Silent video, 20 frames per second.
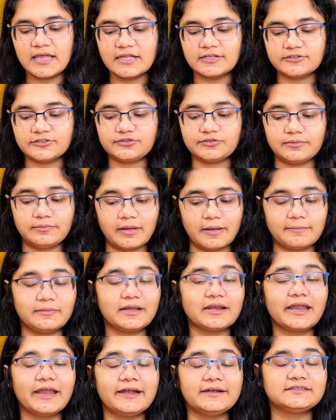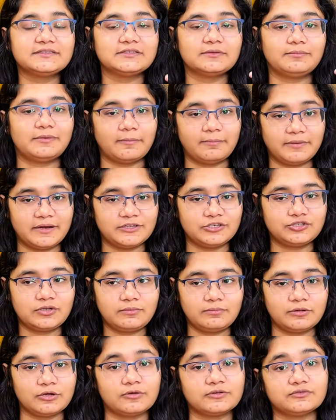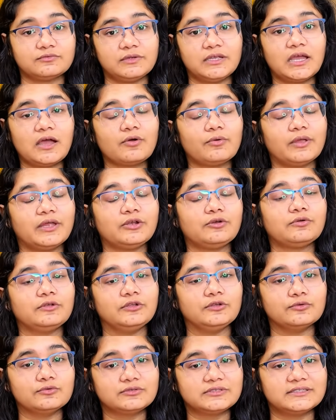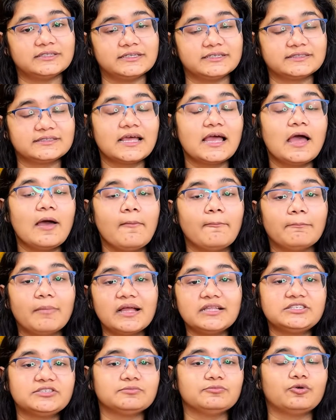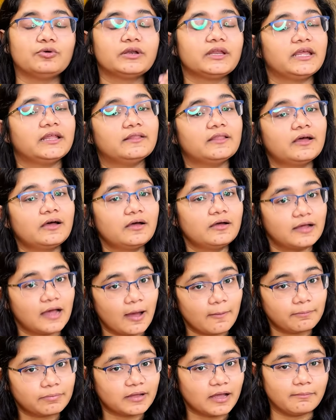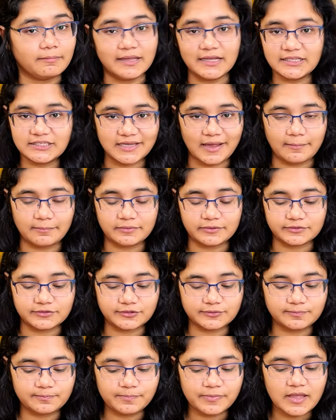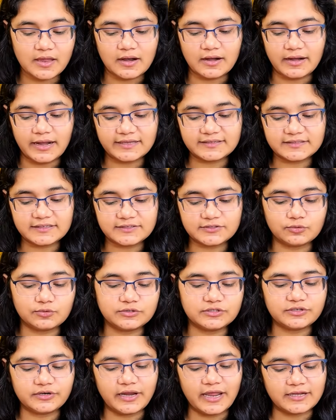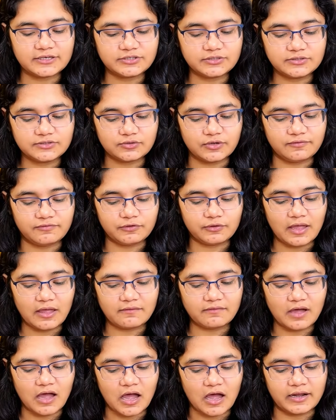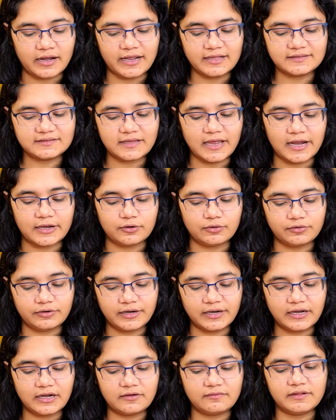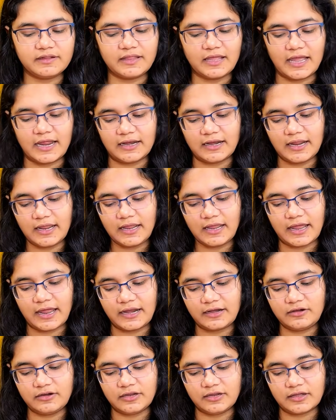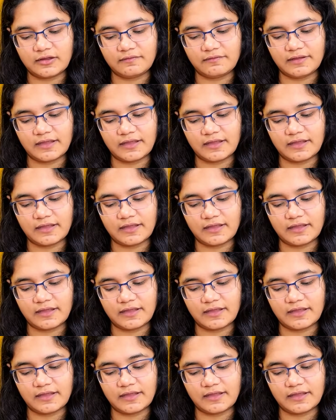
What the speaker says: just remember its preparation because we are going to use this much more in the upcoming chapters. Next is Woods reaction. So if you have Rx and you treat it with Na, and here we